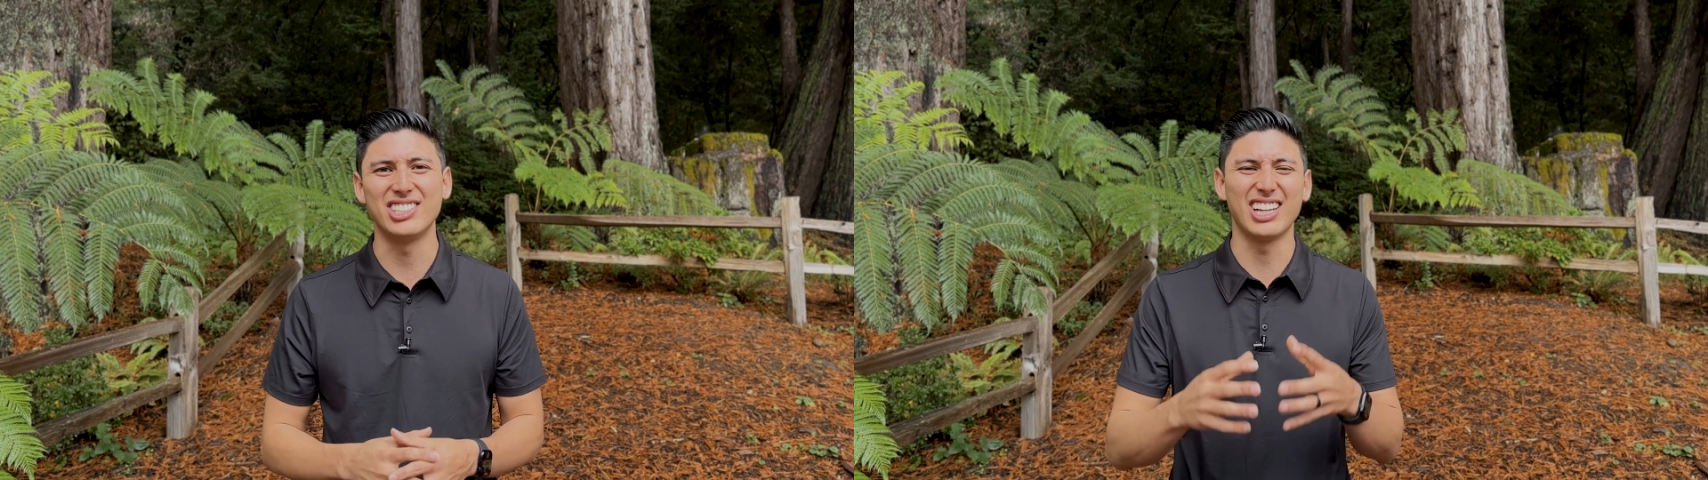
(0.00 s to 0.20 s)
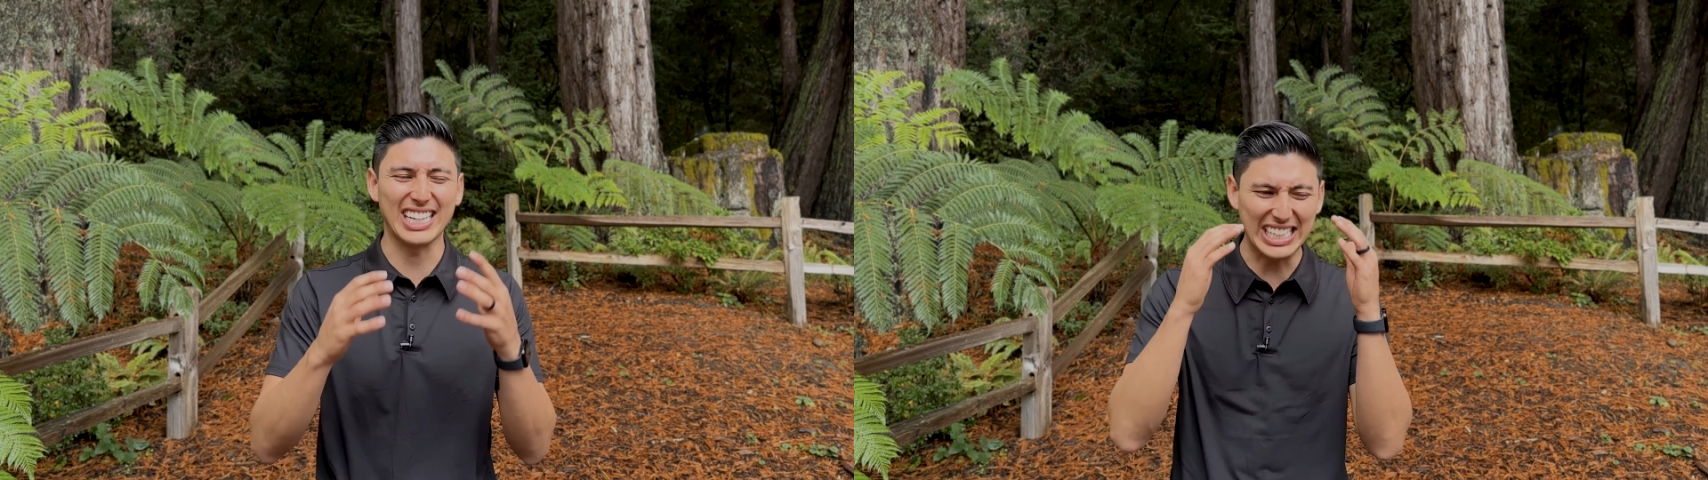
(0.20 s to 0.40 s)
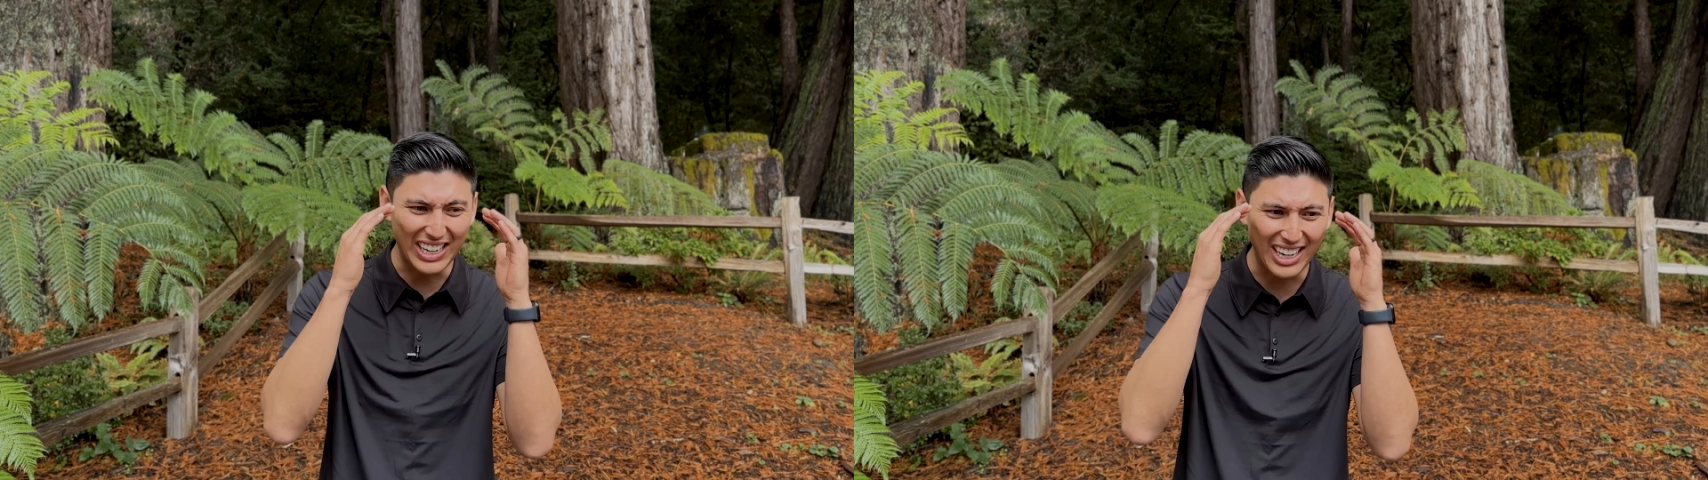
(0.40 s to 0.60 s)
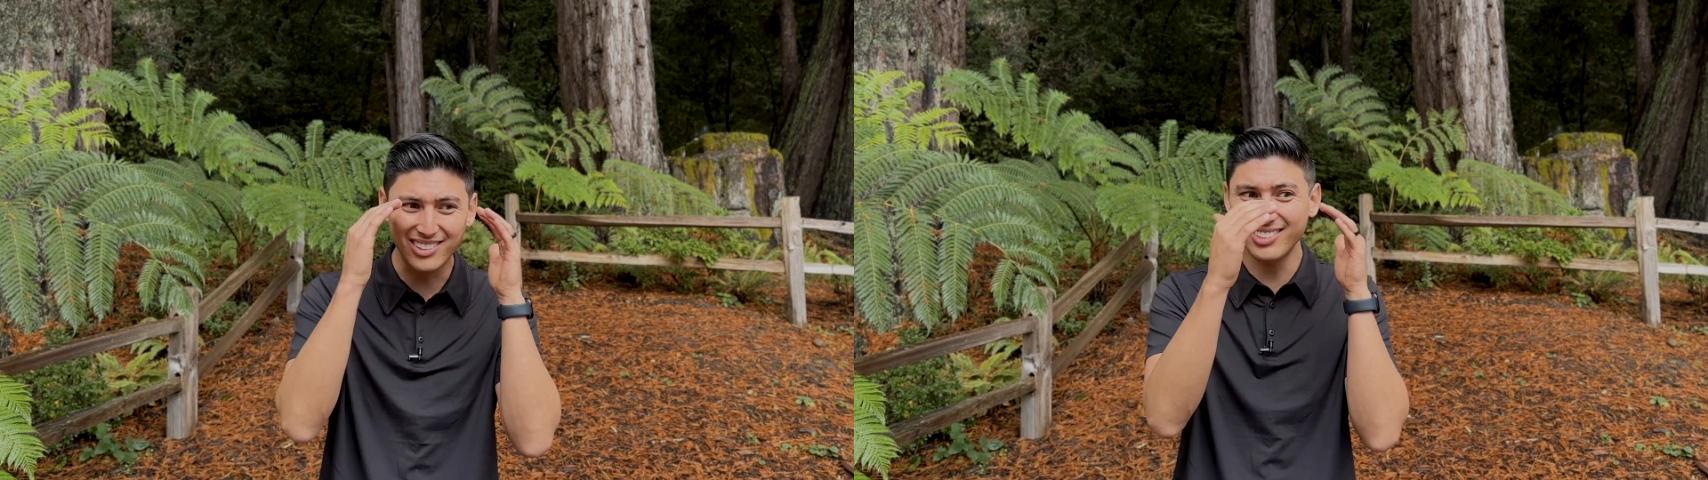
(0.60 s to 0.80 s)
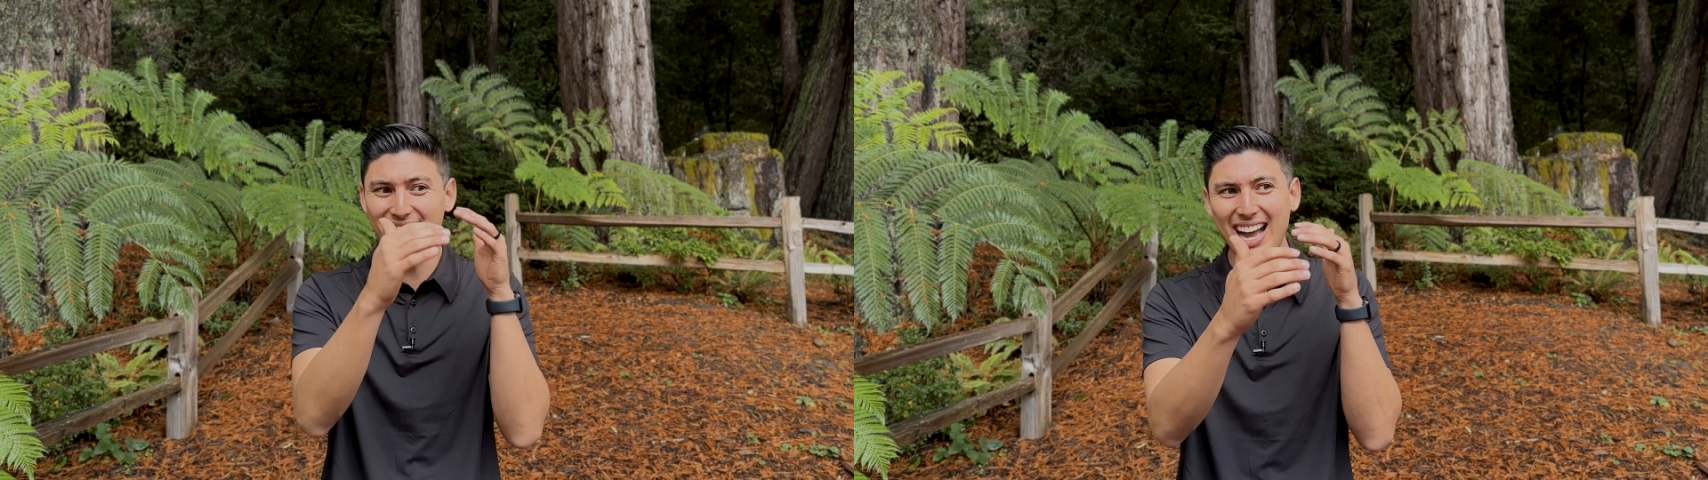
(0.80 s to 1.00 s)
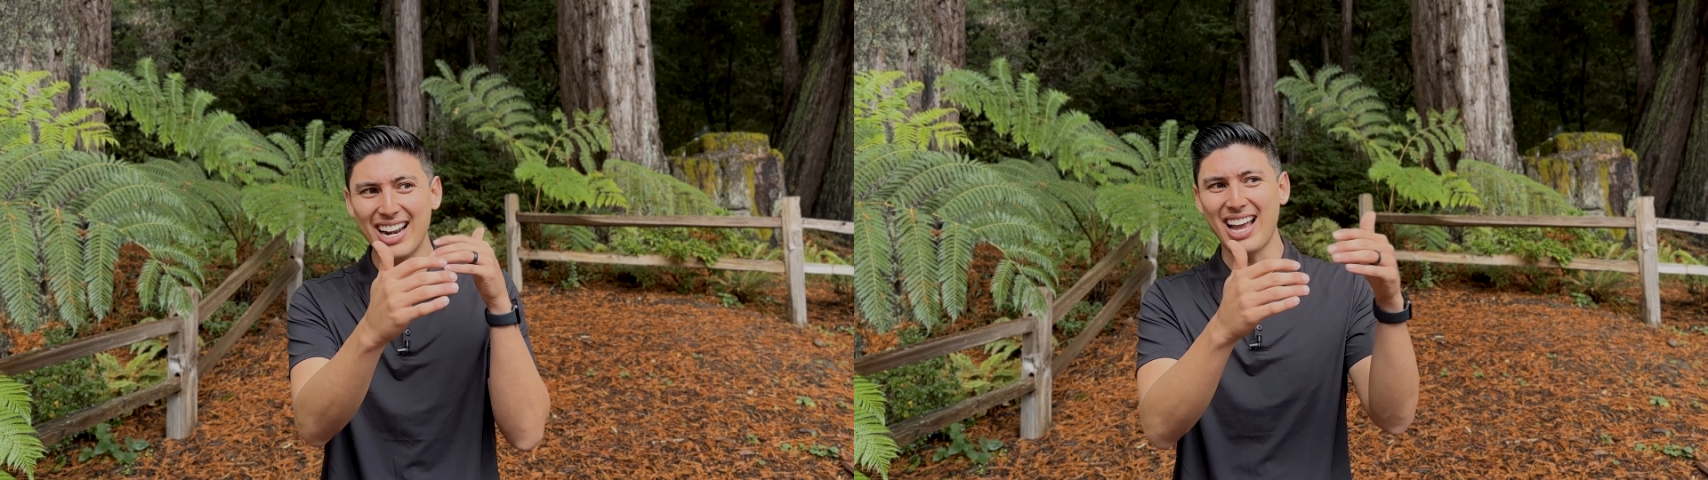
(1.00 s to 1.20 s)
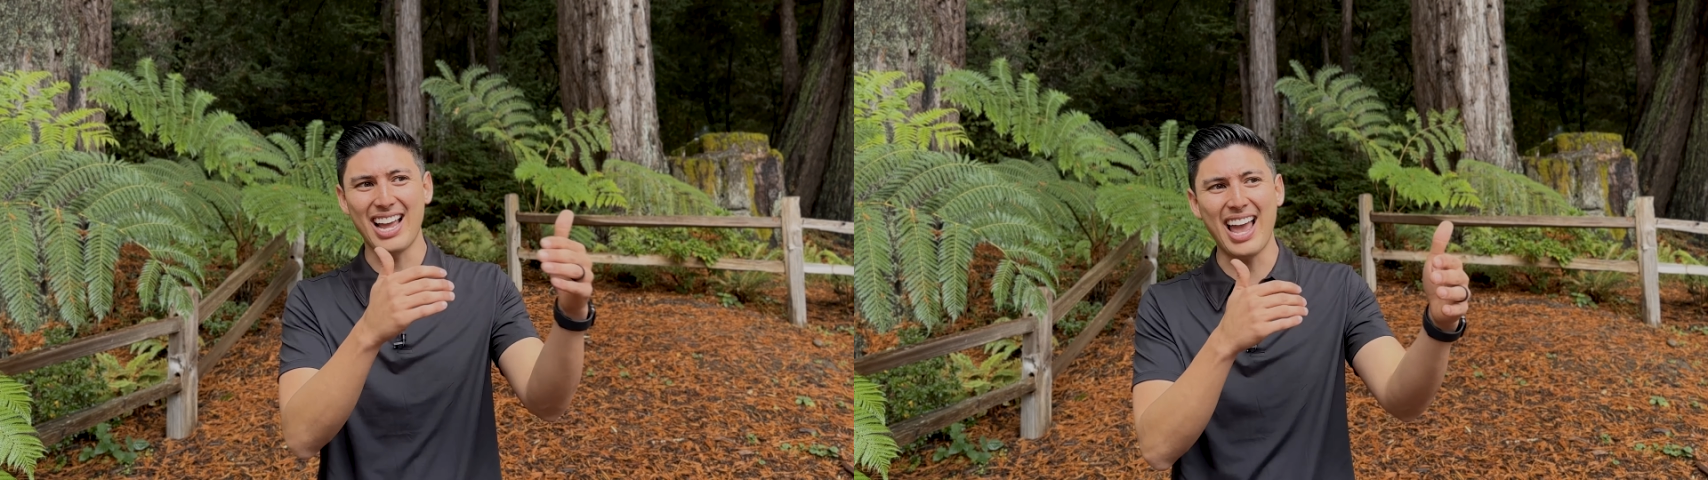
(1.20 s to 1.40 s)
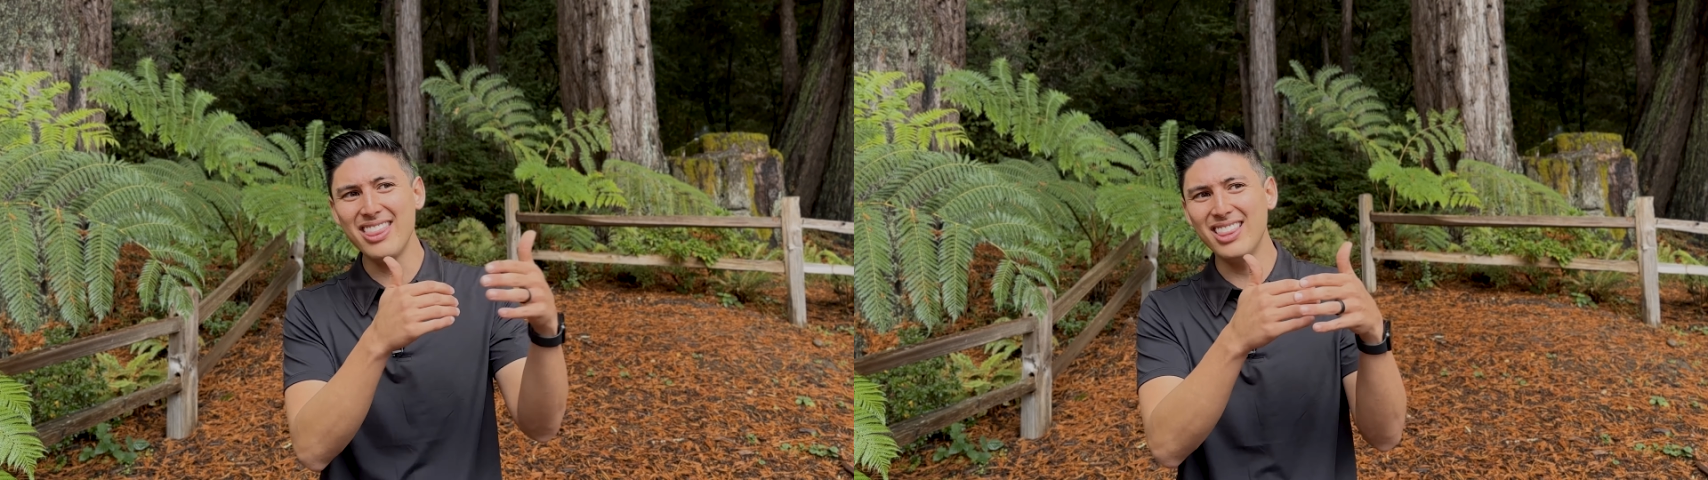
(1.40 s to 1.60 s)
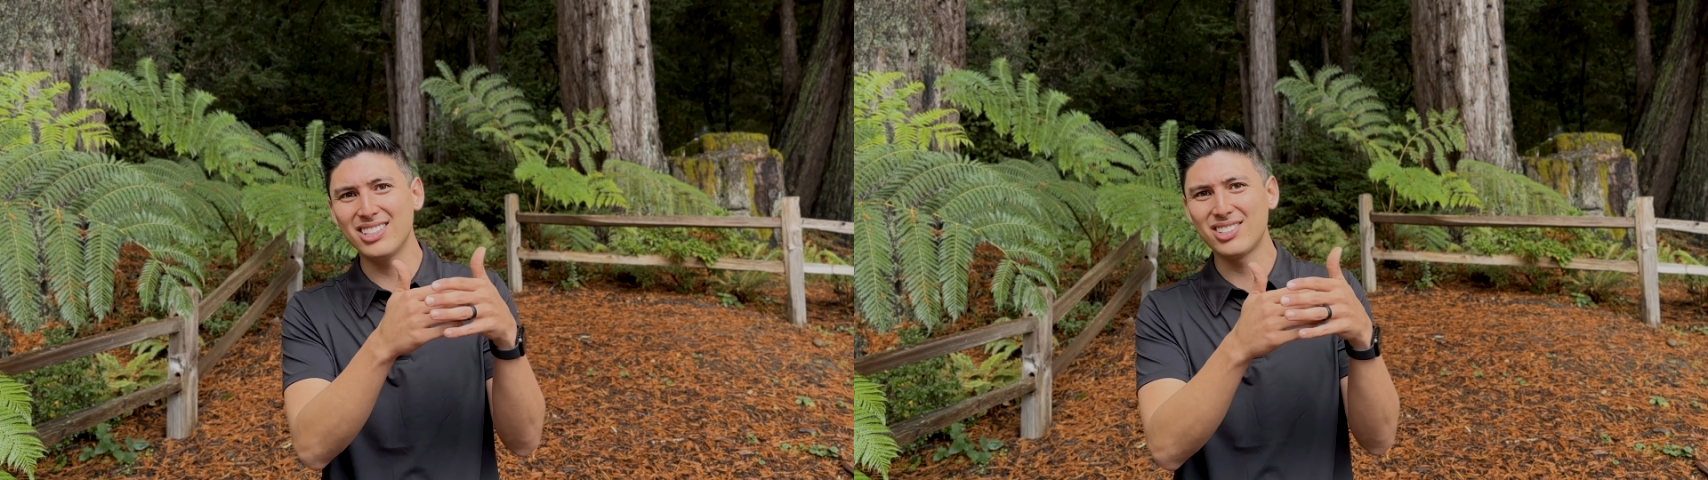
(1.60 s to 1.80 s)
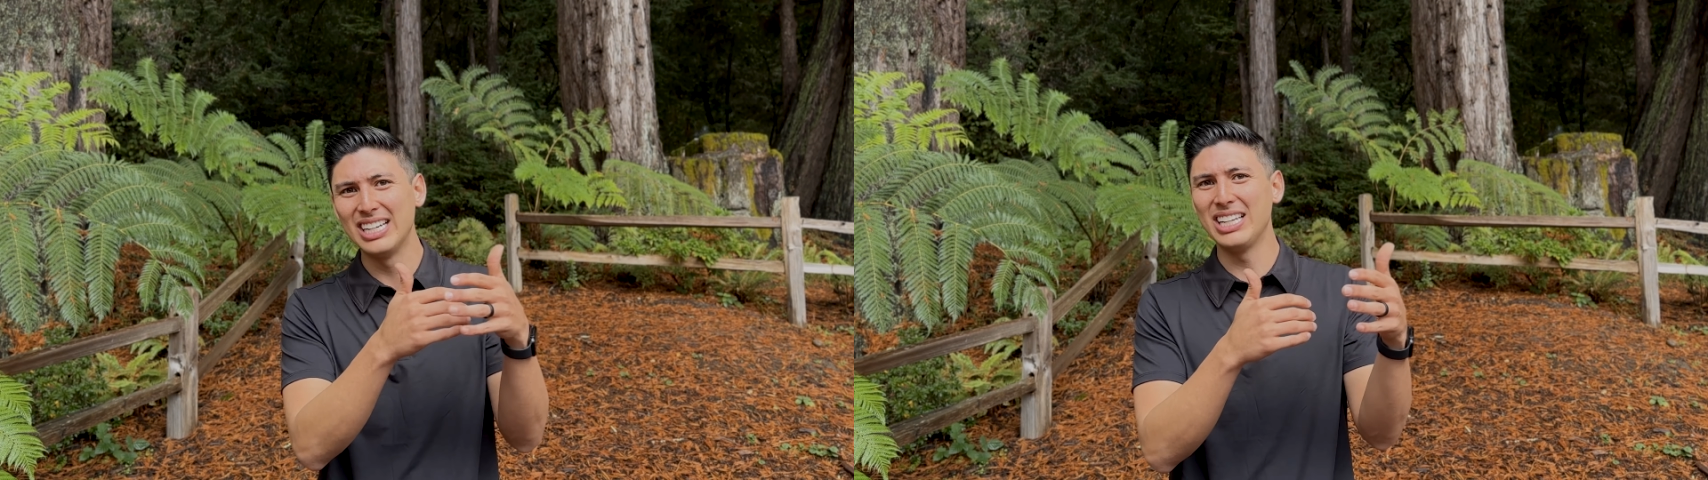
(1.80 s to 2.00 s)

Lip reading: you're like, oh, I don't know how to end this,